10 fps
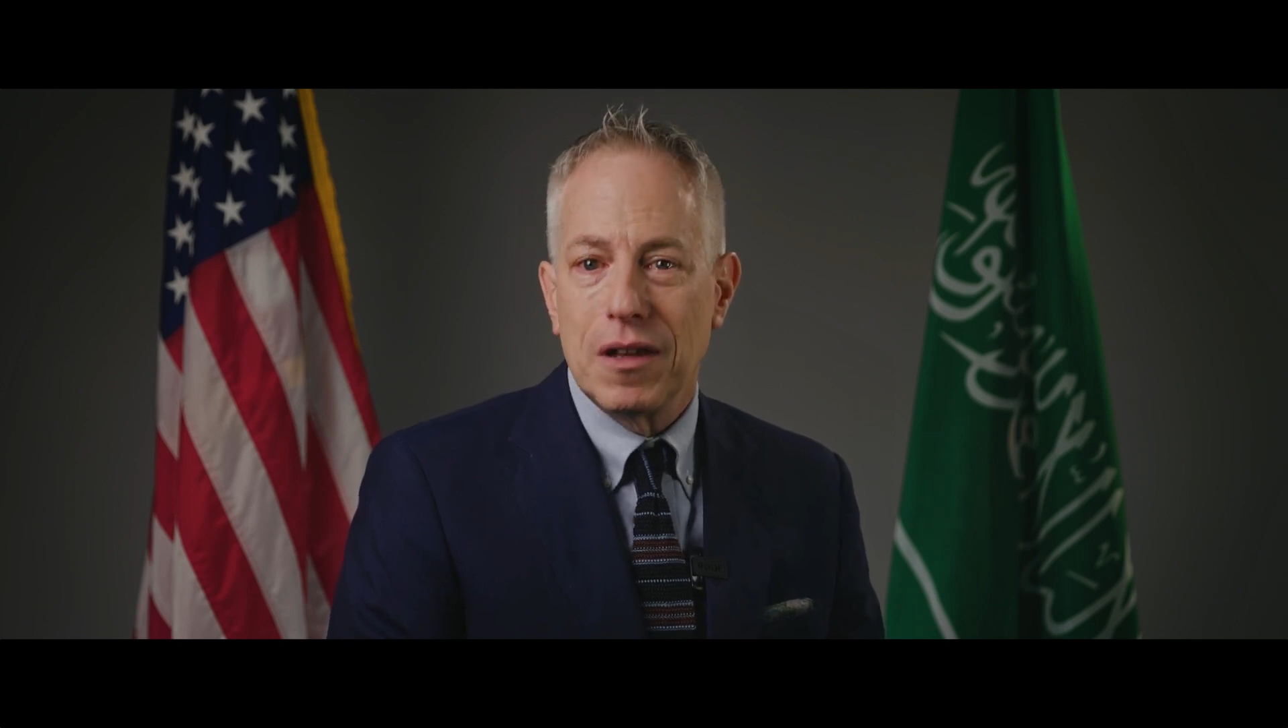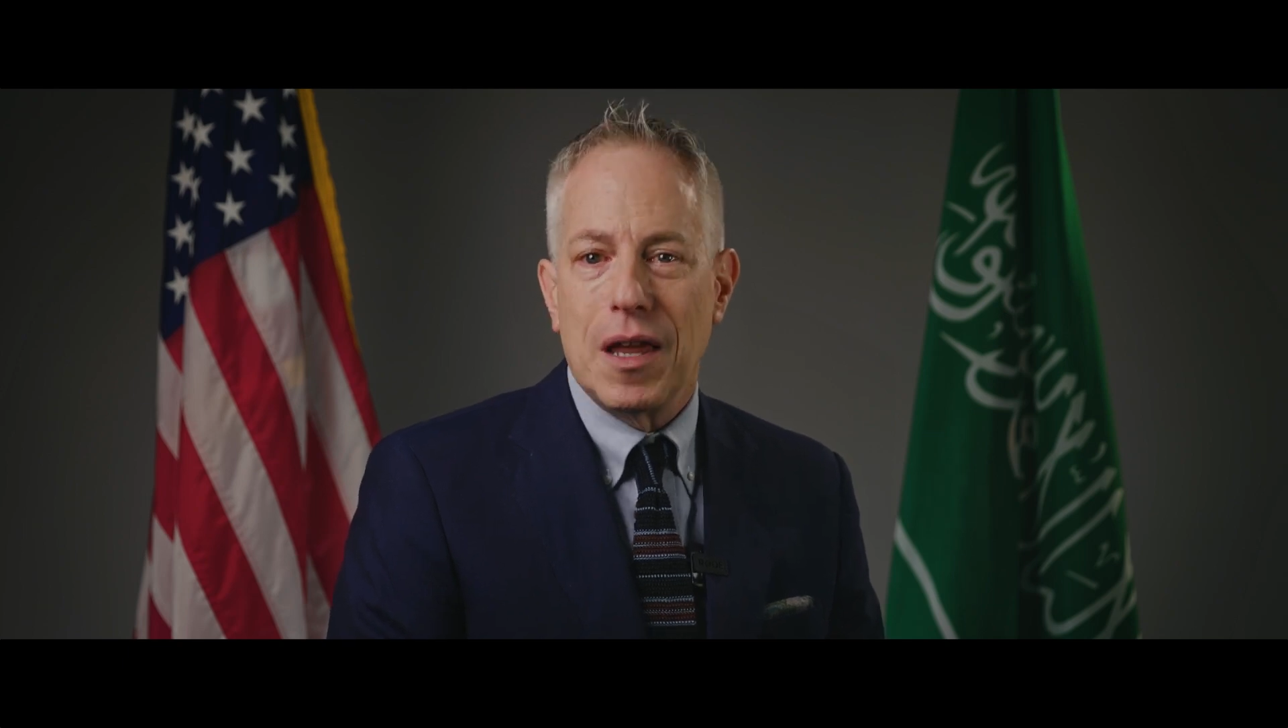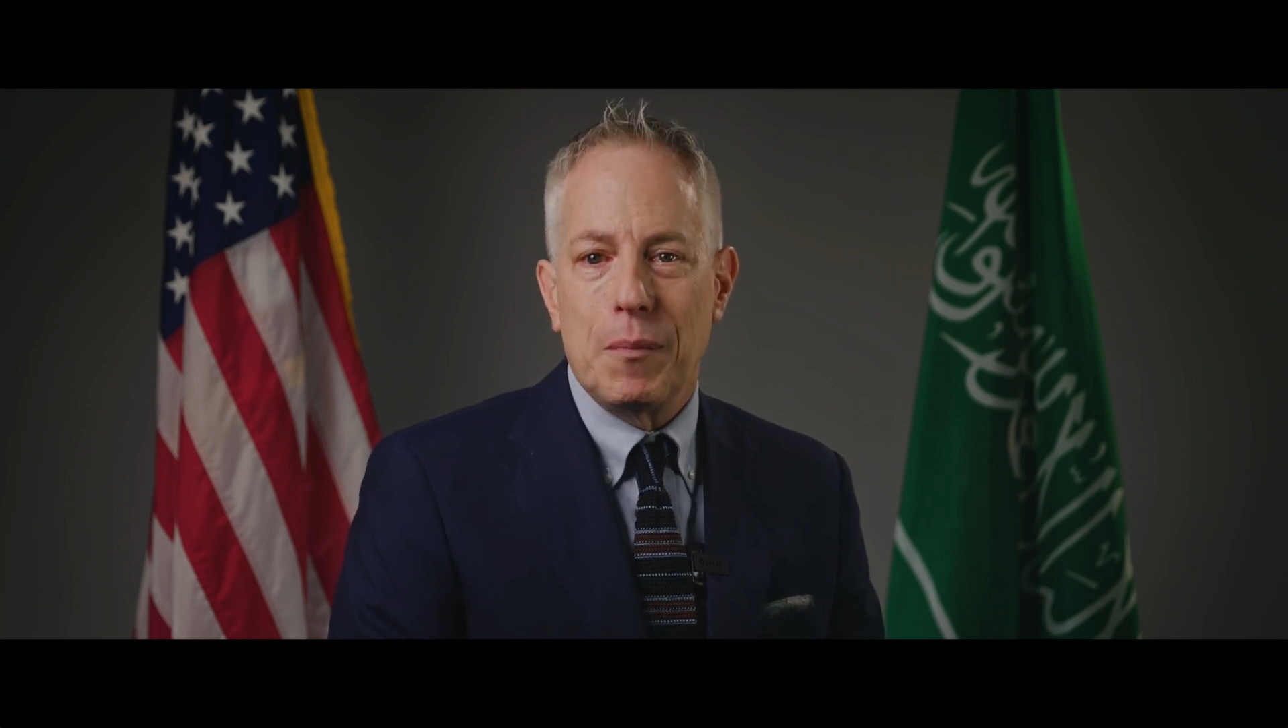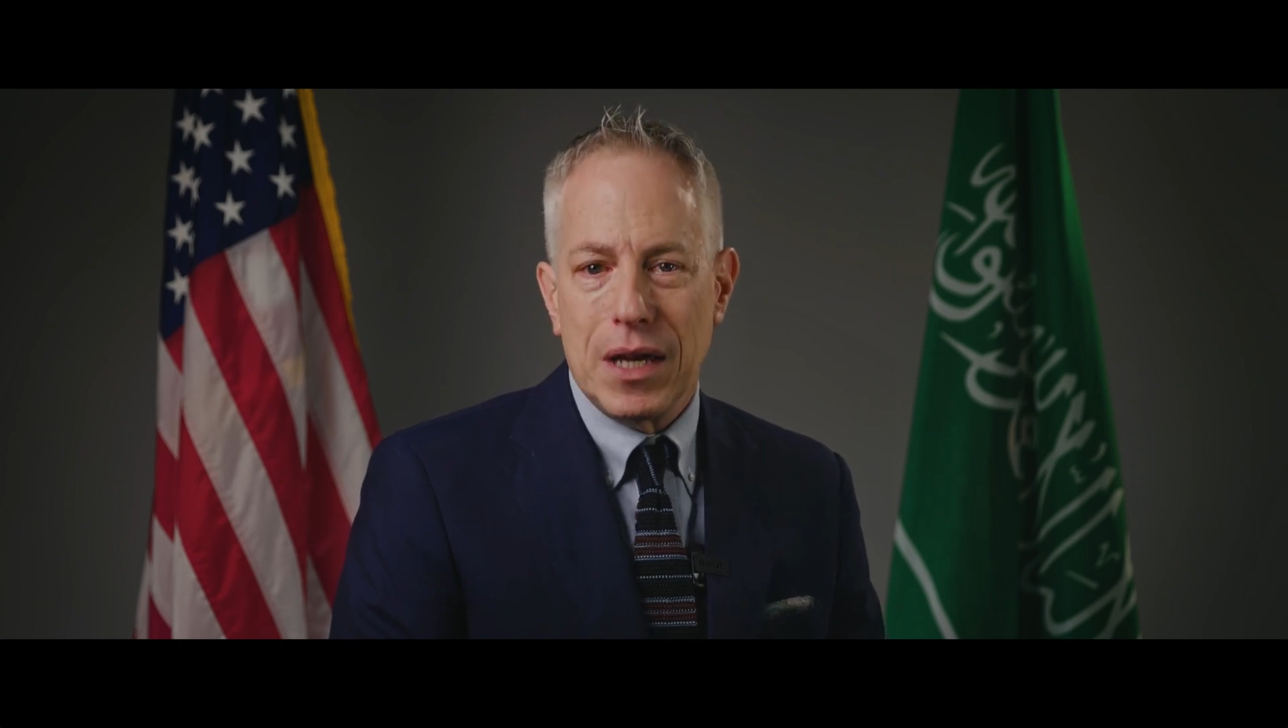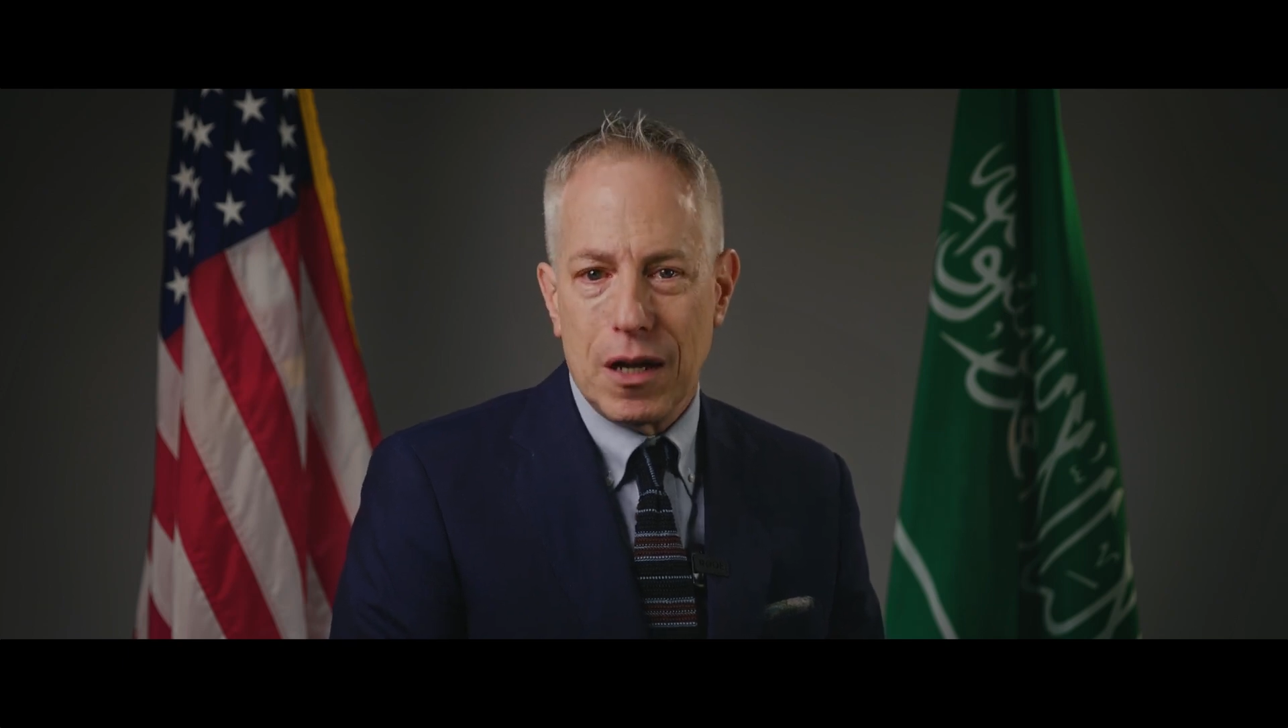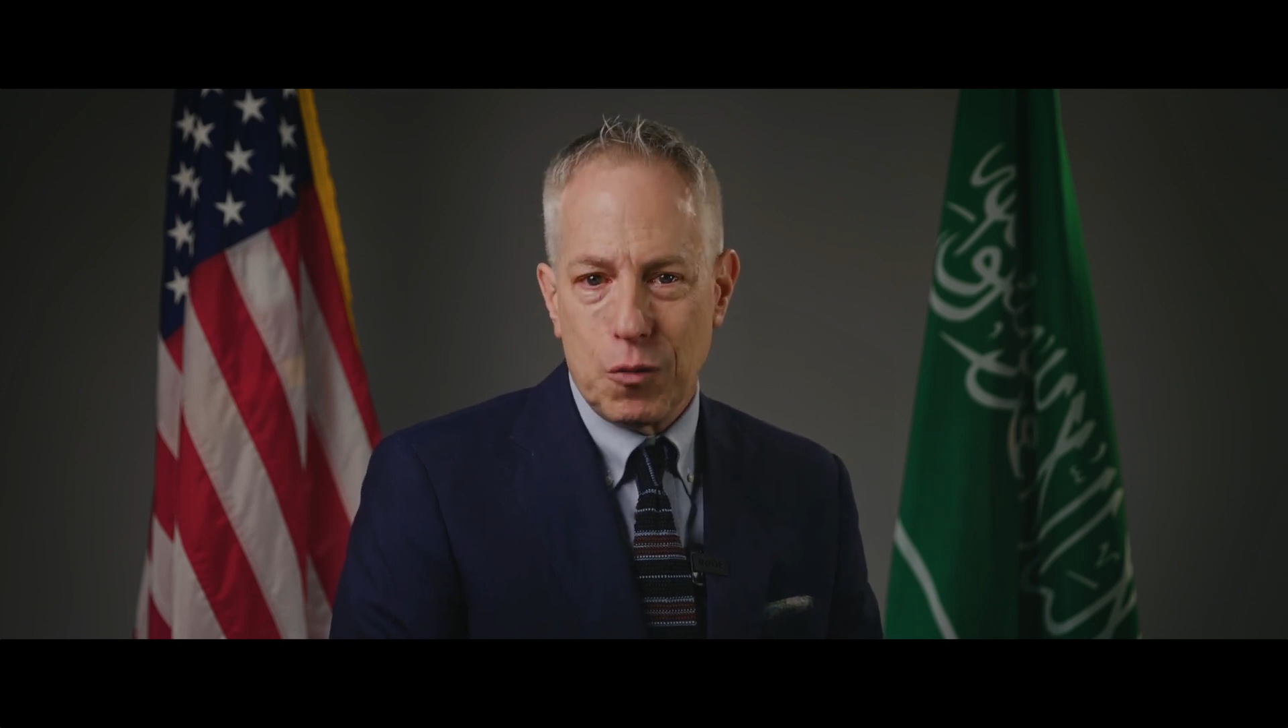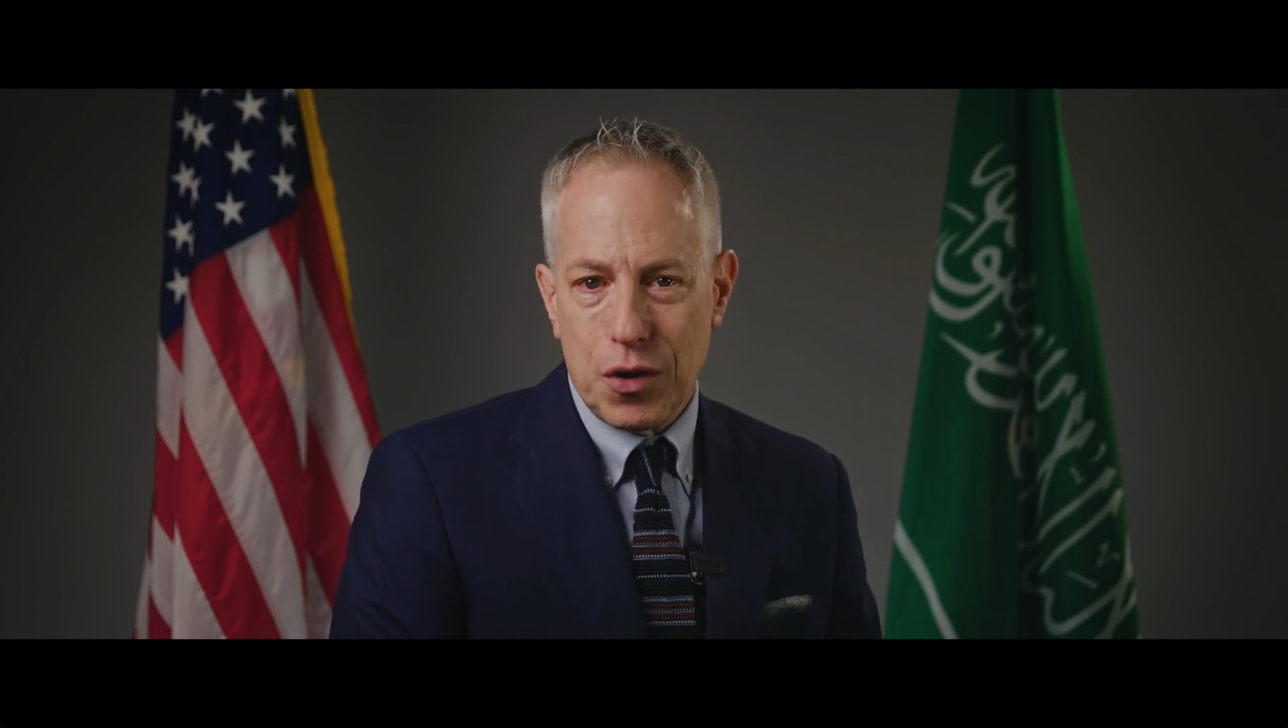let me end